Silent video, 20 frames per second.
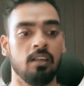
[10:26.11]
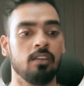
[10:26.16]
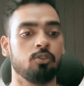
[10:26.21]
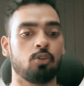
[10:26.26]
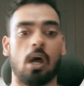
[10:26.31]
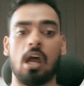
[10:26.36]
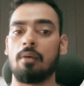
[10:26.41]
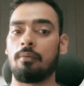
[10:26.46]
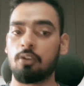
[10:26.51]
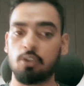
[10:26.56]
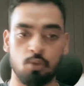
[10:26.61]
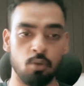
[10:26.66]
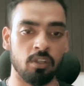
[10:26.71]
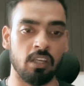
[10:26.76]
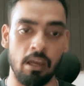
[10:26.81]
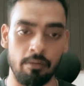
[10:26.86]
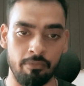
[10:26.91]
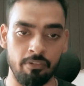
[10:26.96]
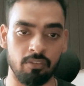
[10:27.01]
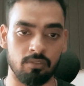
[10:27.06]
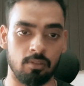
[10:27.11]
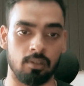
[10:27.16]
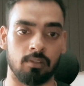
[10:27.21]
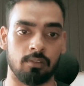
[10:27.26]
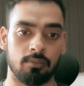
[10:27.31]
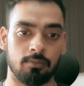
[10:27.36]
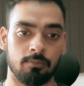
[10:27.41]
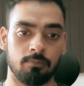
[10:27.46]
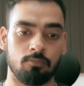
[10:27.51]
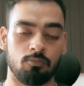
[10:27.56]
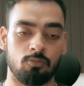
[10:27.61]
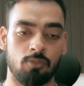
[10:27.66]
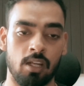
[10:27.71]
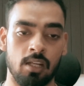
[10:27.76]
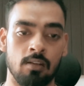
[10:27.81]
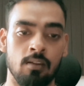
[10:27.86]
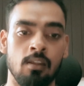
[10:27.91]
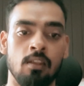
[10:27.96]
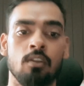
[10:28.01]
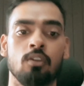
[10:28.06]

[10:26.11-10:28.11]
So I was doing everything, right?